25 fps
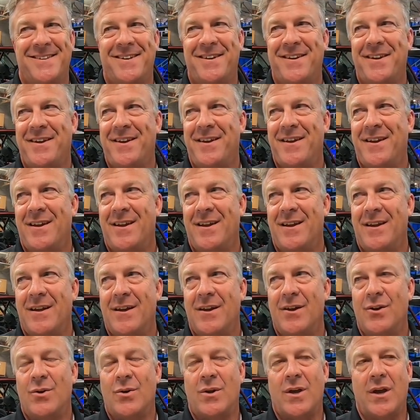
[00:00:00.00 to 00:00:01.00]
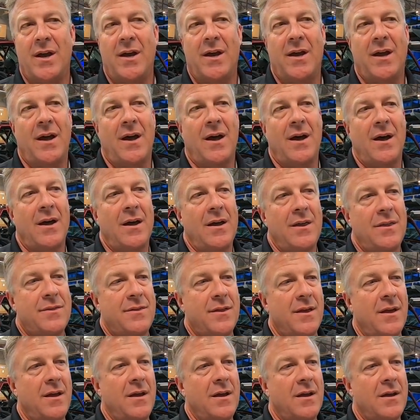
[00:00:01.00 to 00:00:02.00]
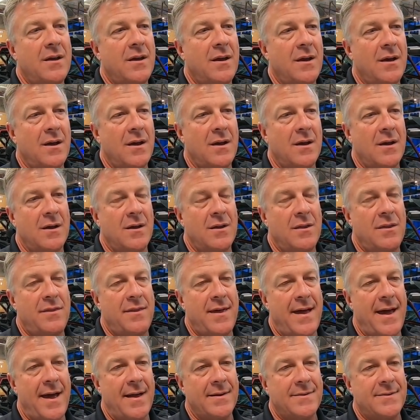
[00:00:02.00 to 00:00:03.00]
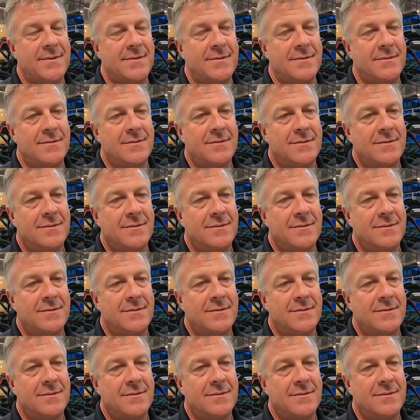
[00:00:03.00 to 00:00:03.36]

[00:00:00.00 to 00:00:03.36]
turbo. Okay, I think uh, that.